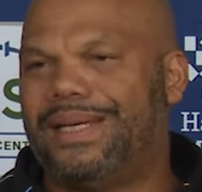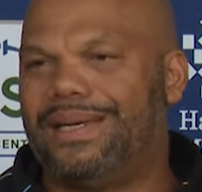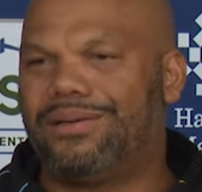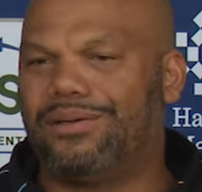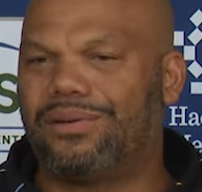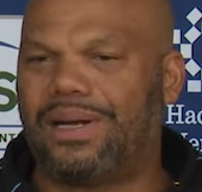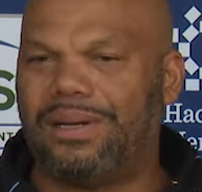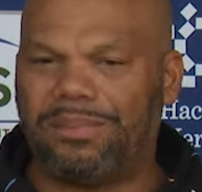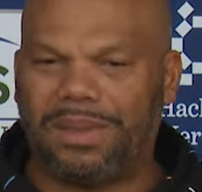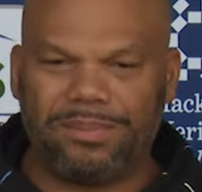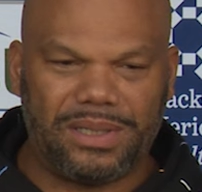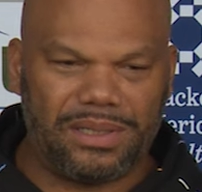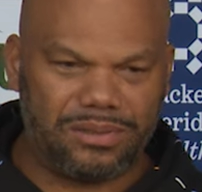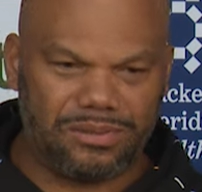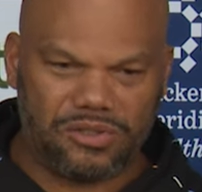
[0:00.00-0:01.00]
I'm
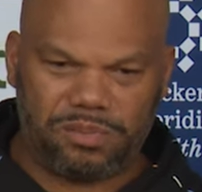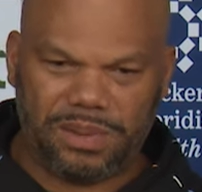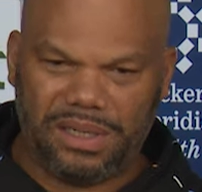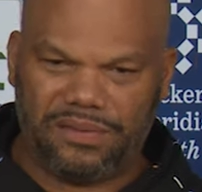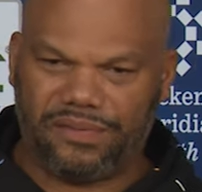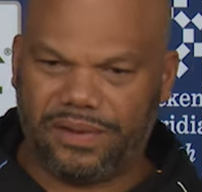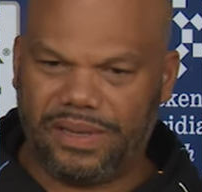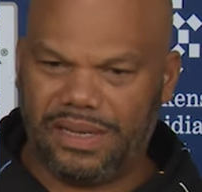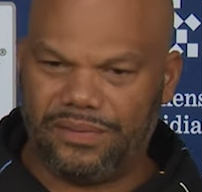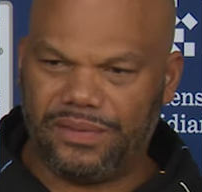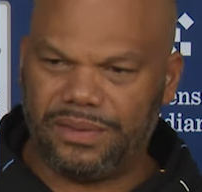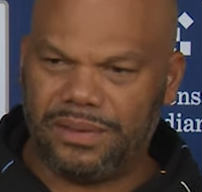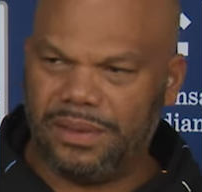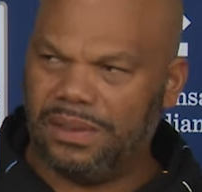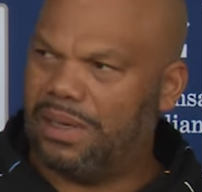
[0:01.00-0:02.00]
not going to speak for
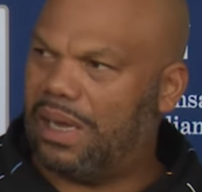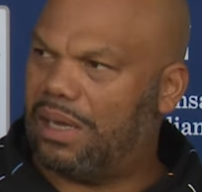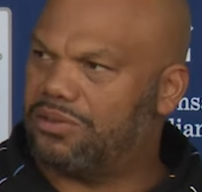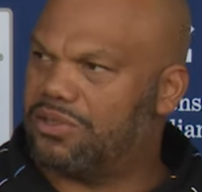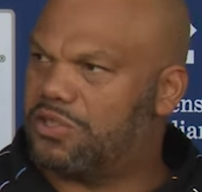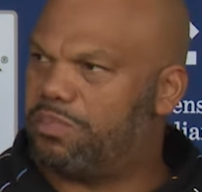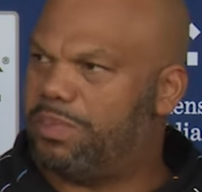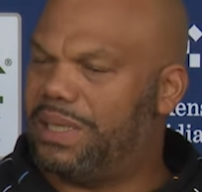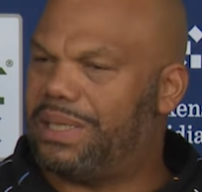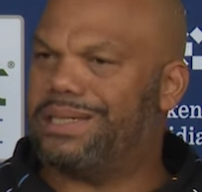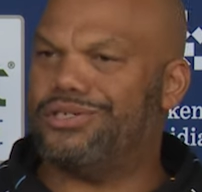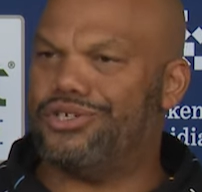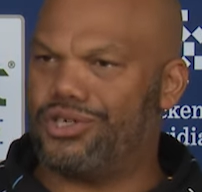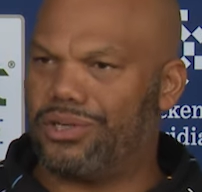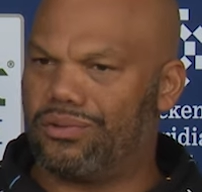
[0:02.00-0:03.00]
Evan. I'll just speak
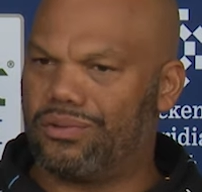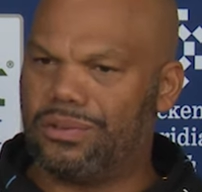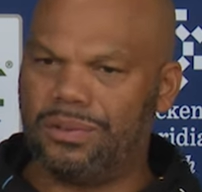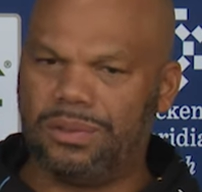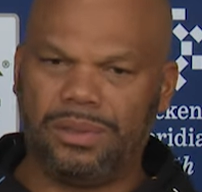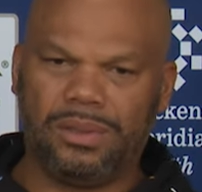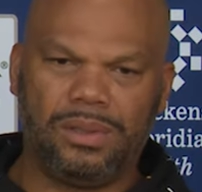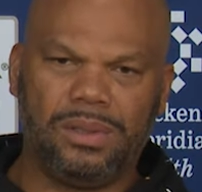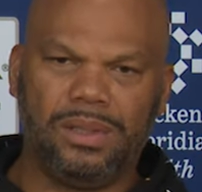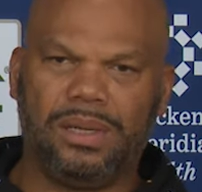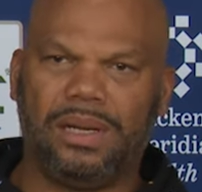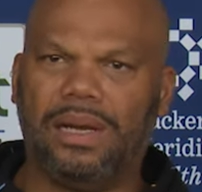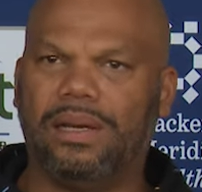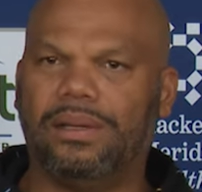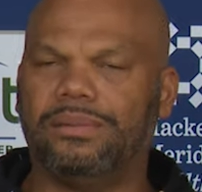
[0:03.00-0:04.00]
in general.
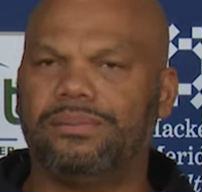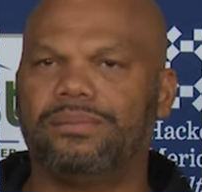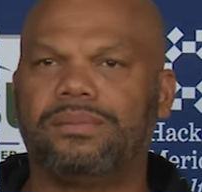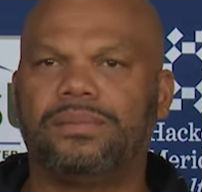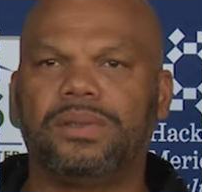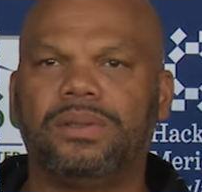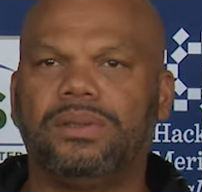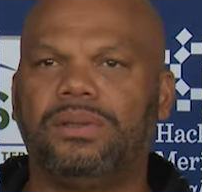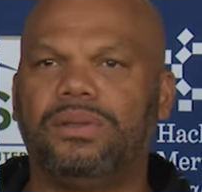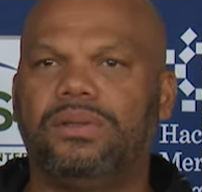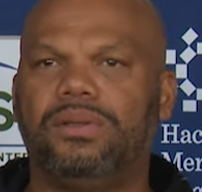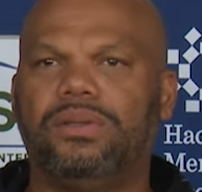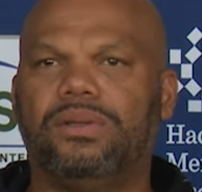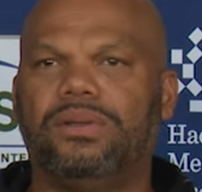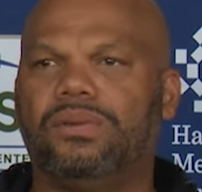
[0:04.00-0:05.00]

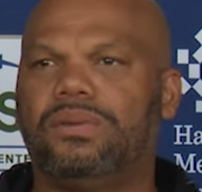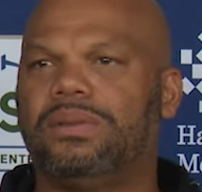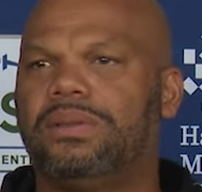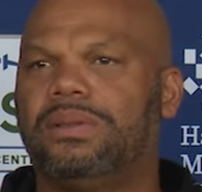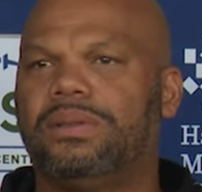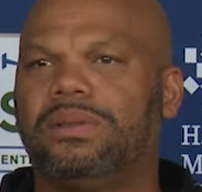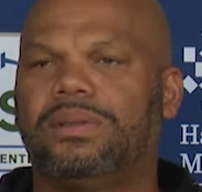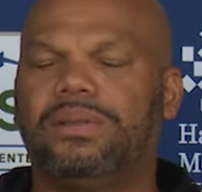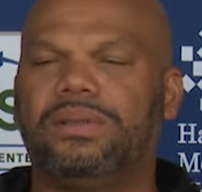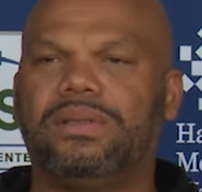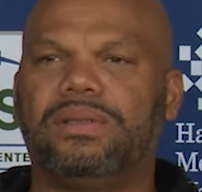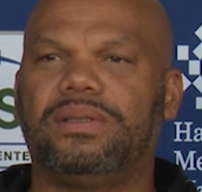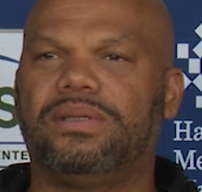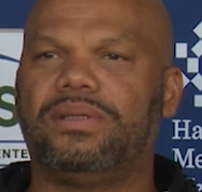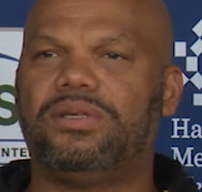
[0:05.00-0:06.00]
You know,
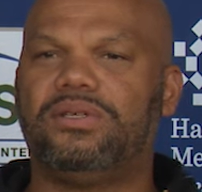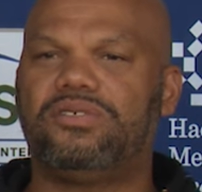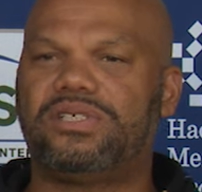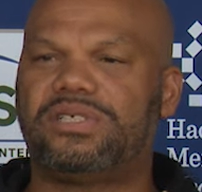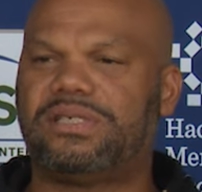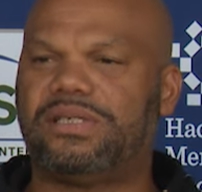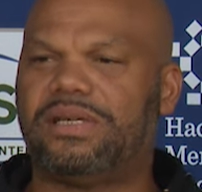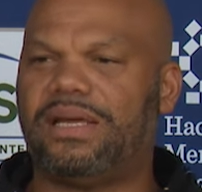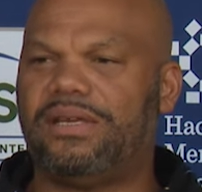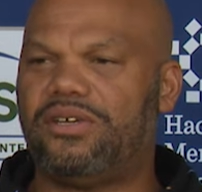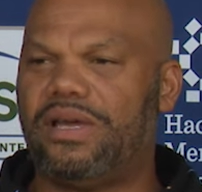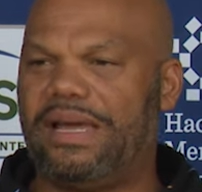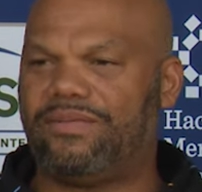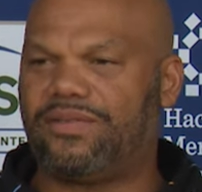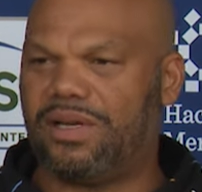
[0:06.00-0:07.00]

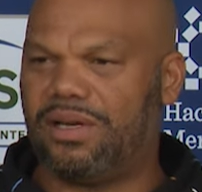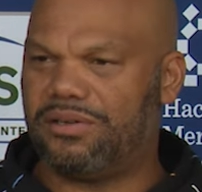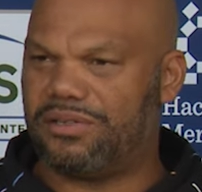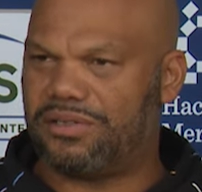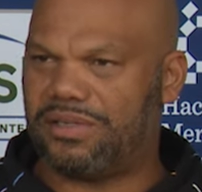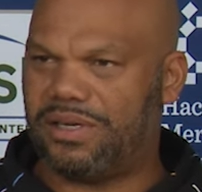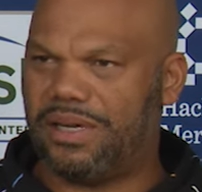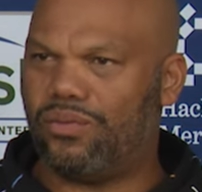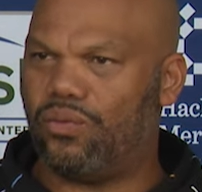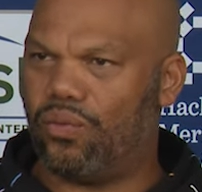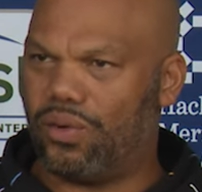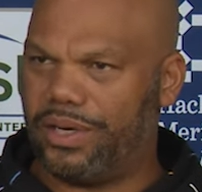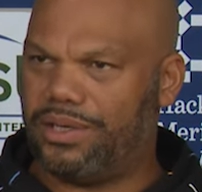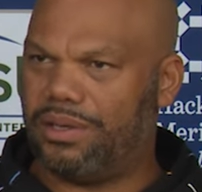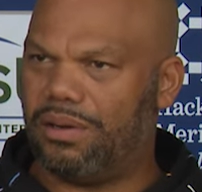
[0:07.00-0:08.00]
you have to understand
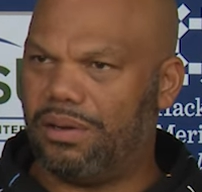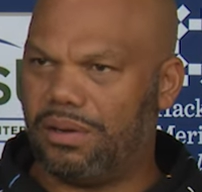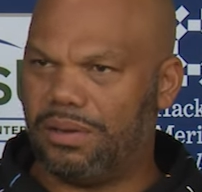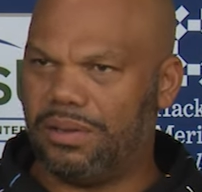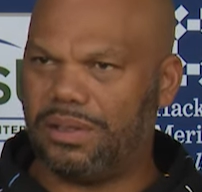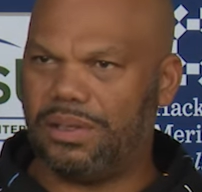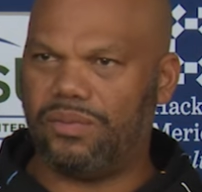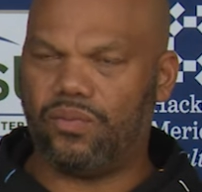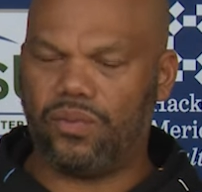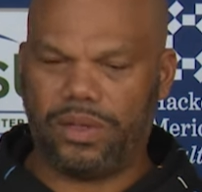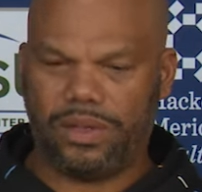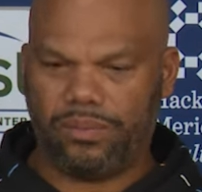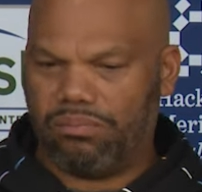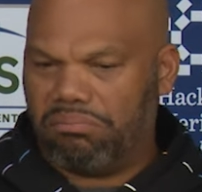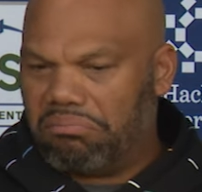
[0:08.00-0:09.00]
where you are
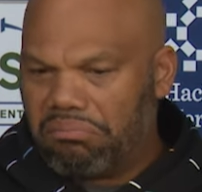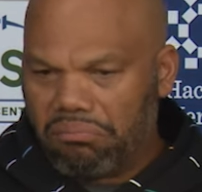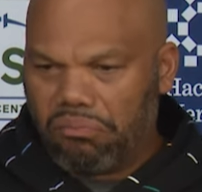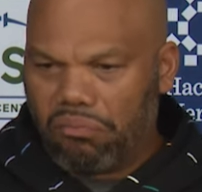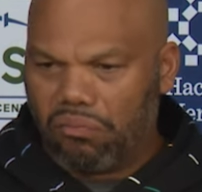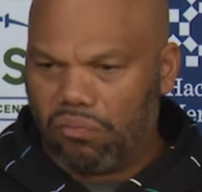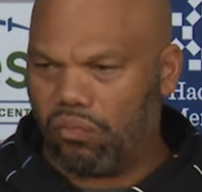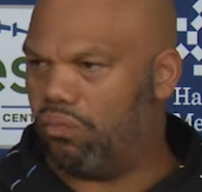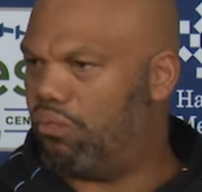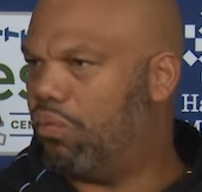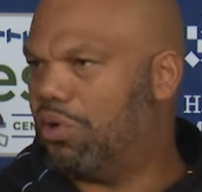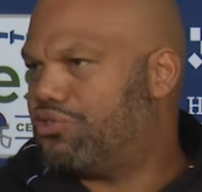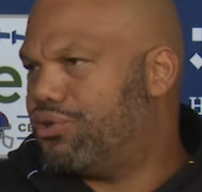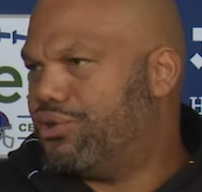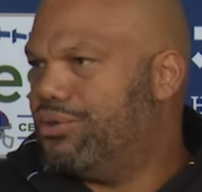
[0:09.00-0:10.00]
and
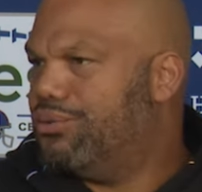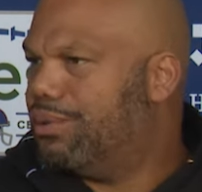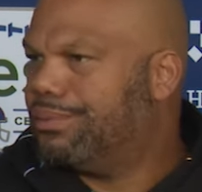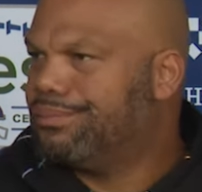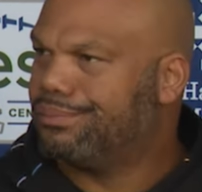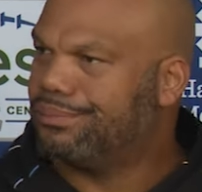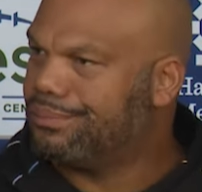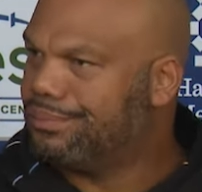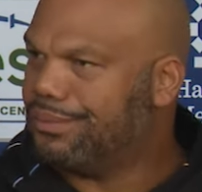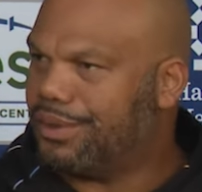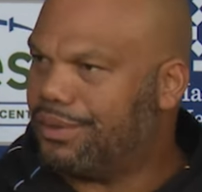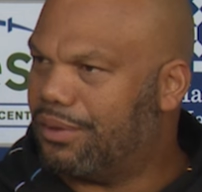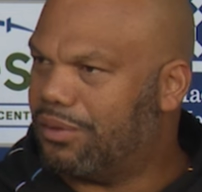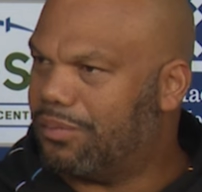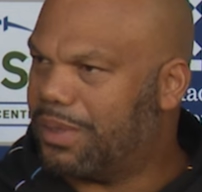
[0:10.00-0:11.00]
what you're doing.
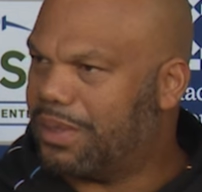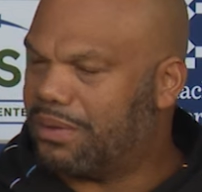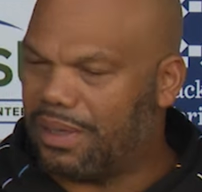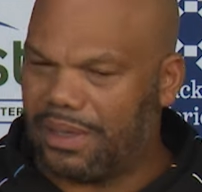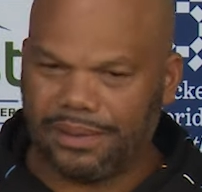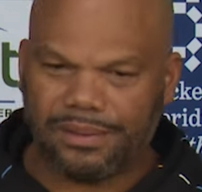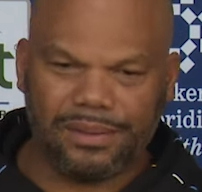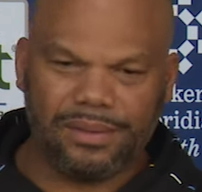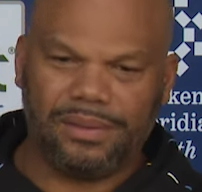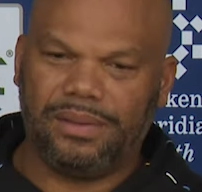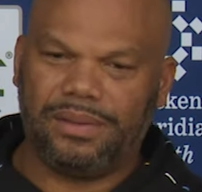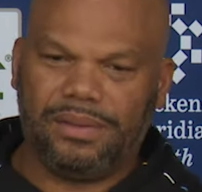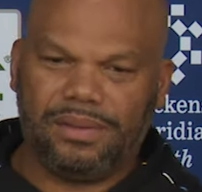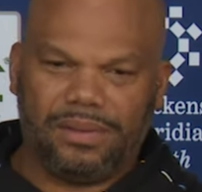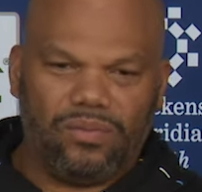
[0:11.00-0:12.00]
You know what I mean? Like,
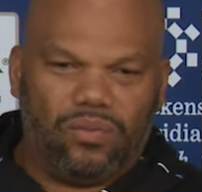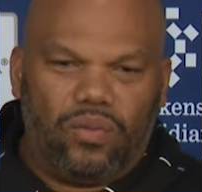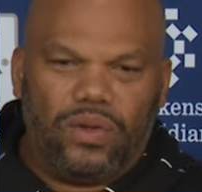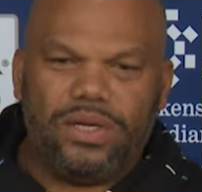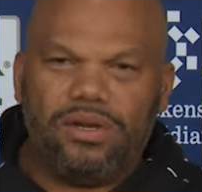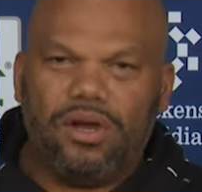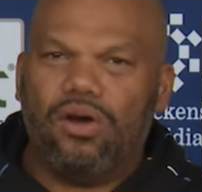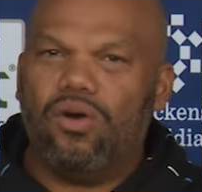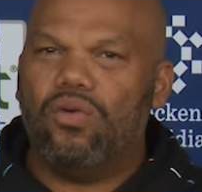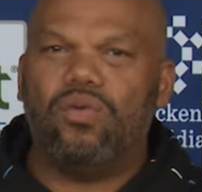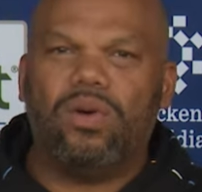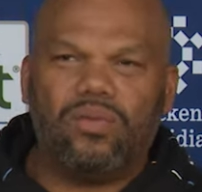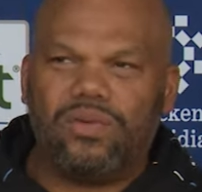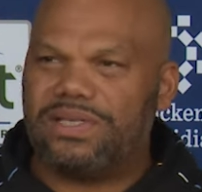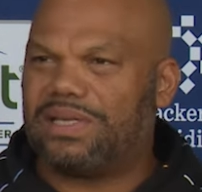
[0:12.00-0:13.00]
we know
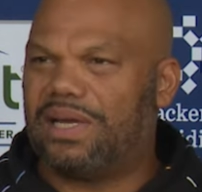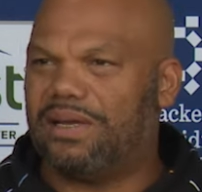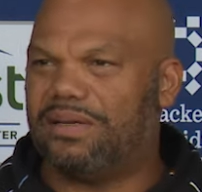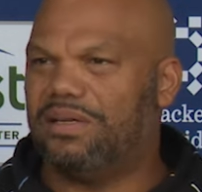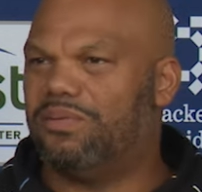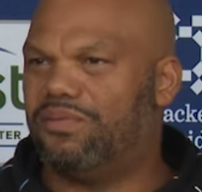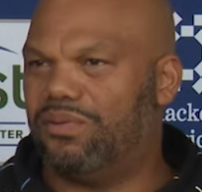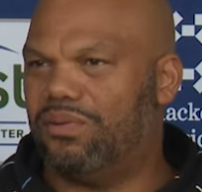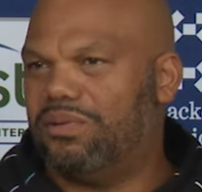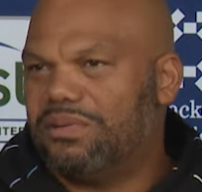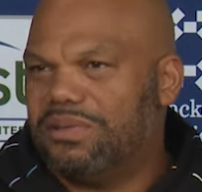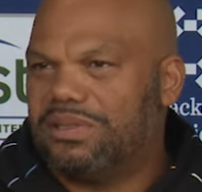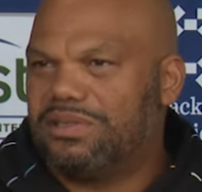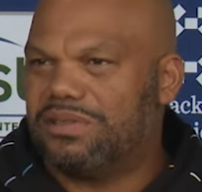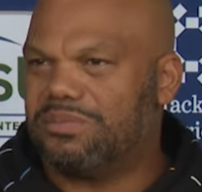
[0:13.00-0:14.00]
what we signed up for.
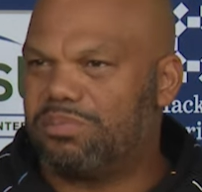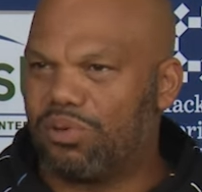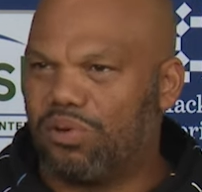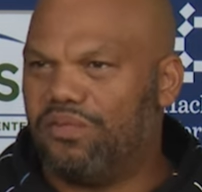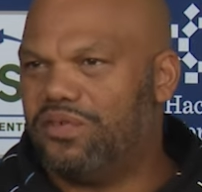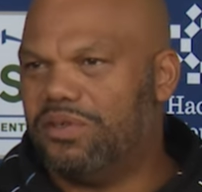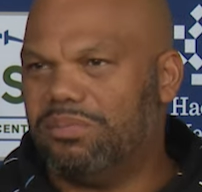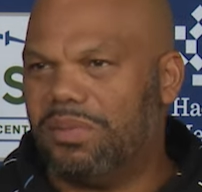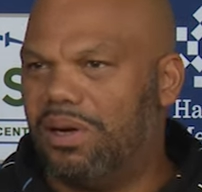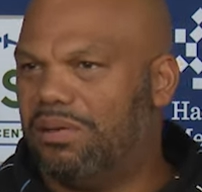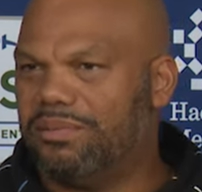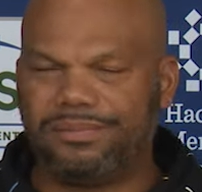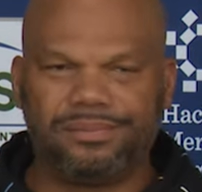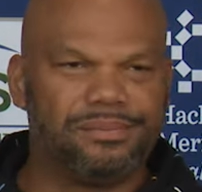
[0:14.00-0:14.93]
This is pro football.